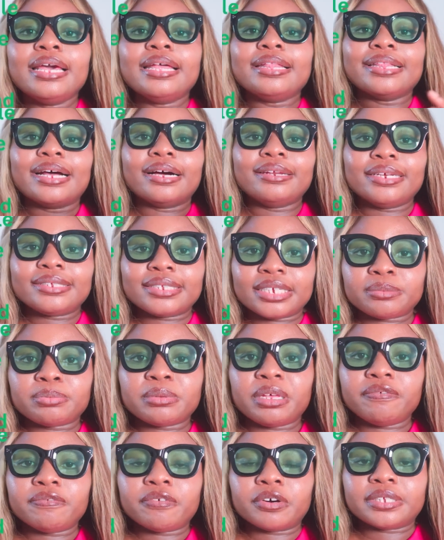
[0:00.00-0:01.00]
Now let's
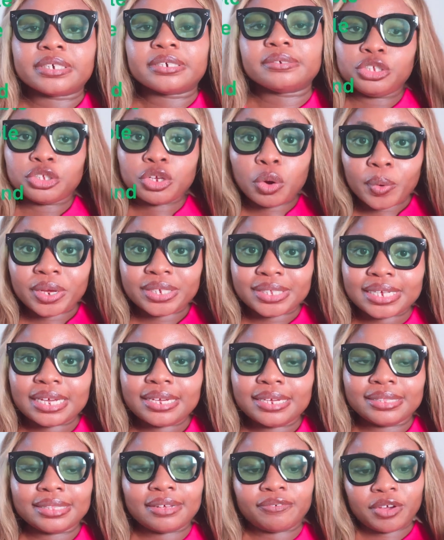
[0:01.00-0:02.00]
explain further. So we're
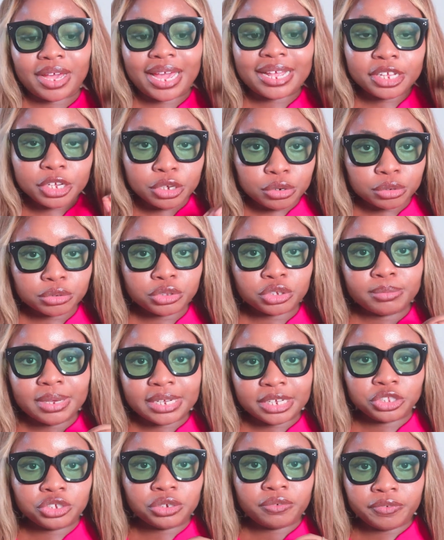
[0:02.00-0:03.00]
saying that for any goal to
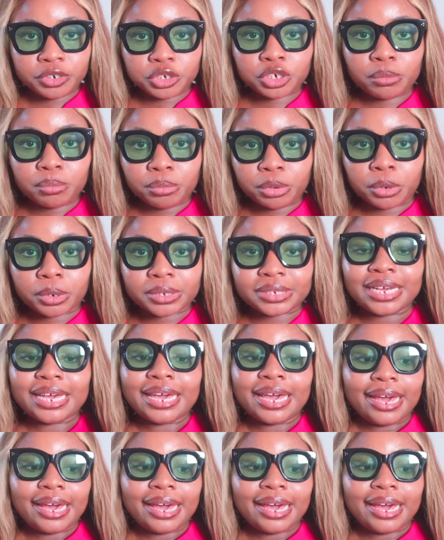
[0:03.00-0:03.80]
make it to your vision board,